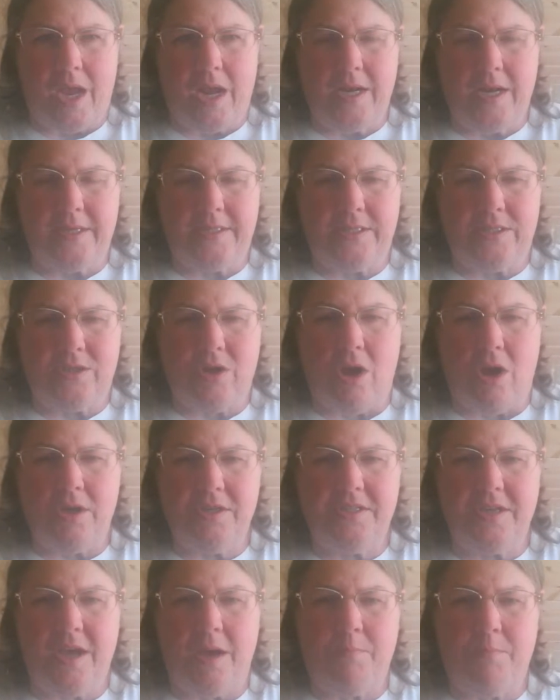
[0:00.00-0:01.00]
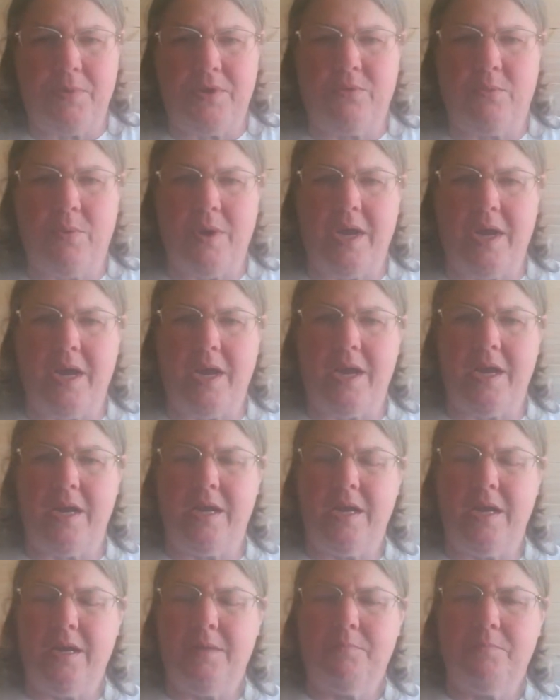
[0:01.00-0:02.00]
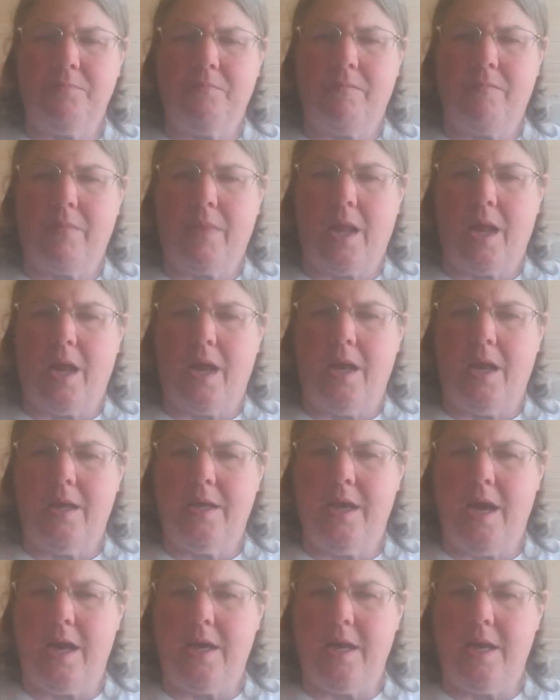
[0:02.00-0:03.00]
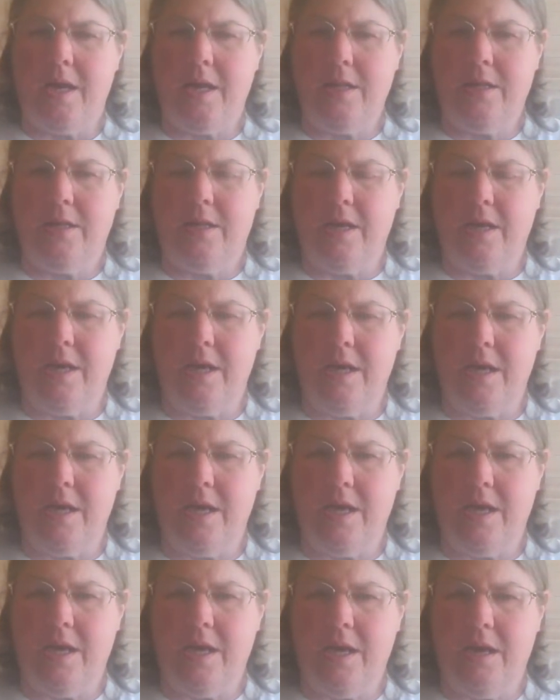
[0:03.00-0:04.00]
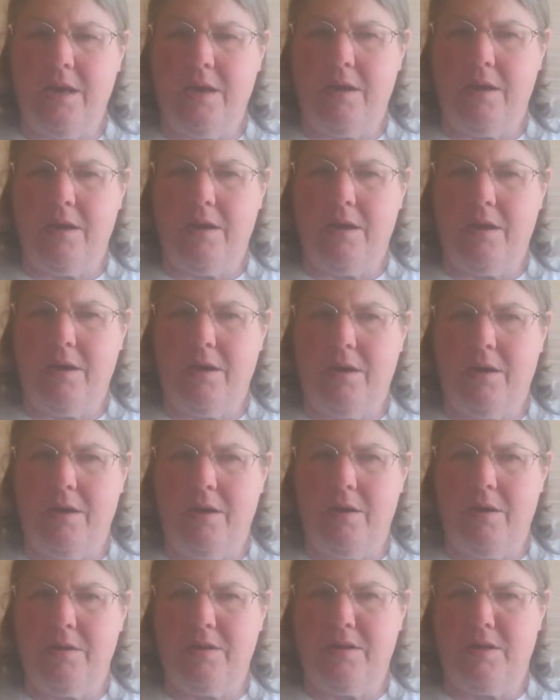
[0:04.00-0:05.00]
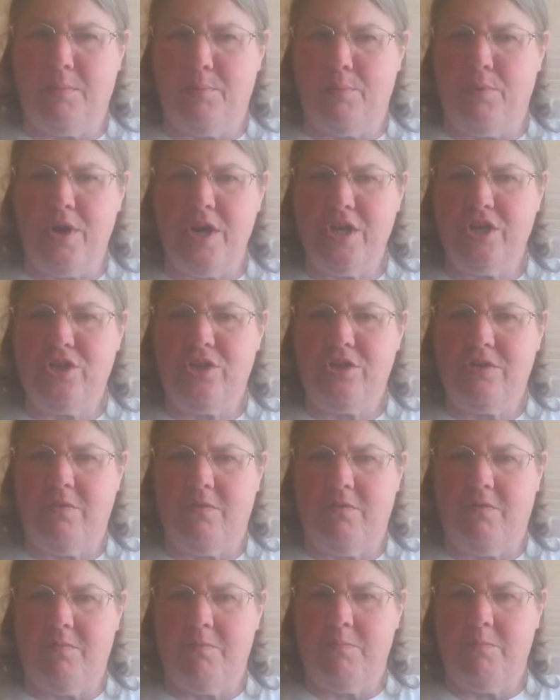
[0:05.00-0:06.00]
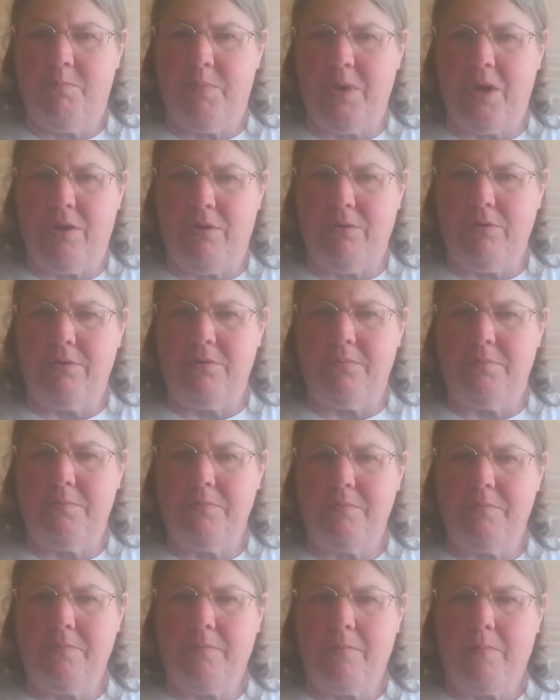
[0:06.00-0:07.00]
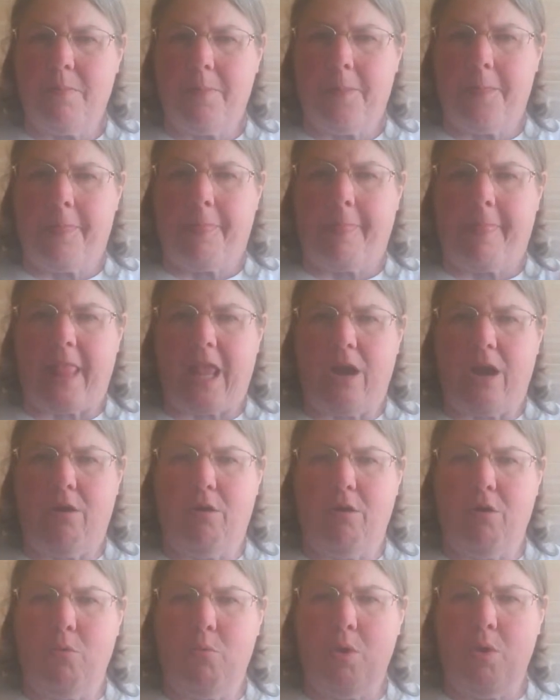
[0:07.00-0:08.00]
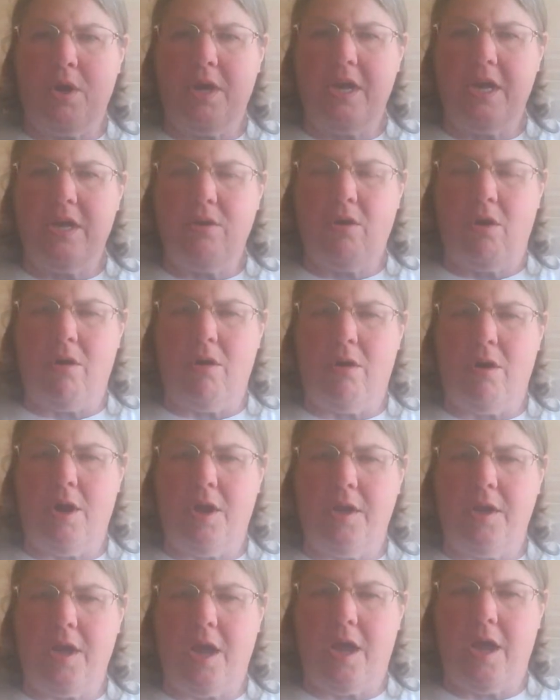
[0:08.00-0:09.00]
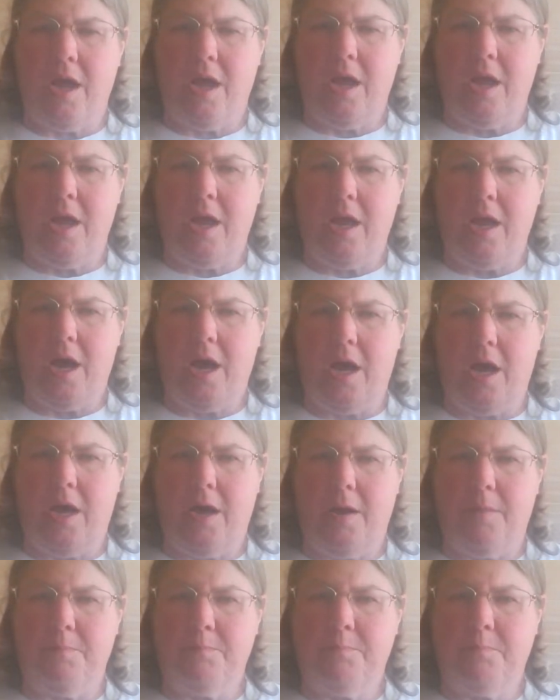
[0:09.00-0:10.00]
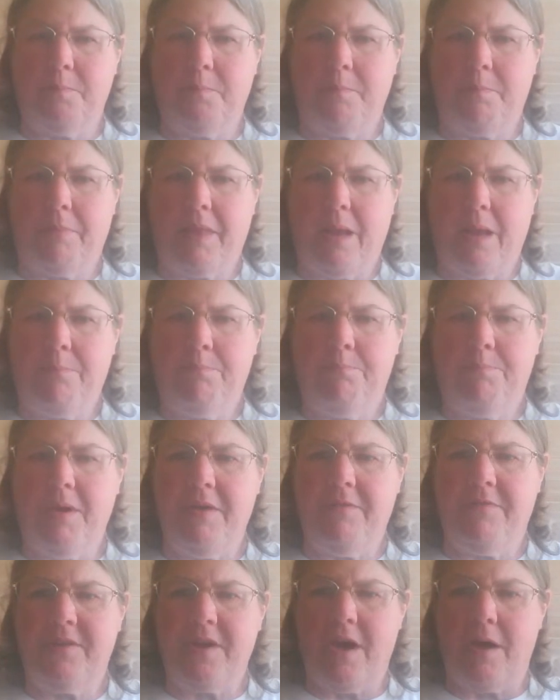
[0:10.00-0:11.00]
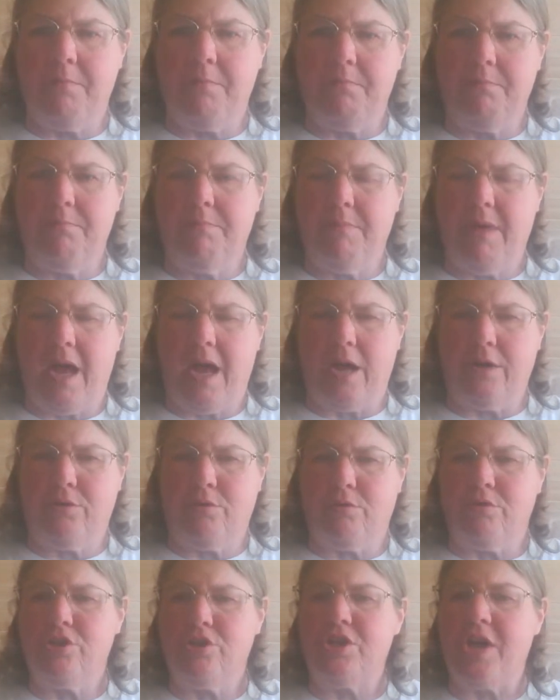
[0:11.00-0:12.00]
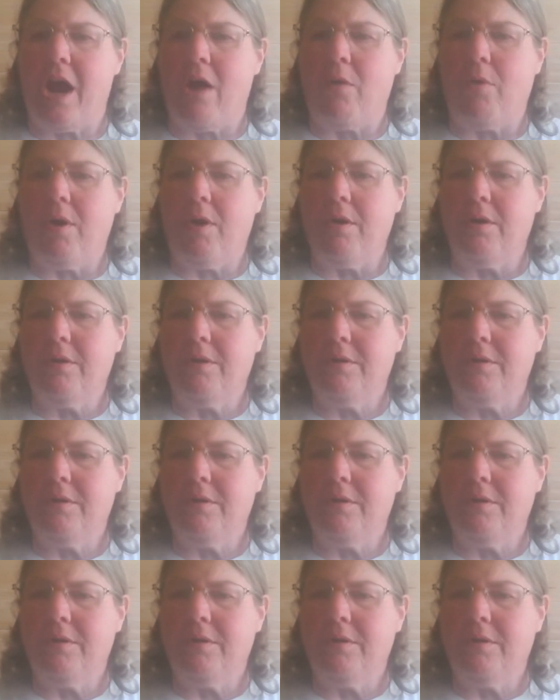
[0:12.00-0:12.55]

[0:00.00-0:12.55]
And it's a toss up between getting the bridge built or working on a beefed up outdoor shower.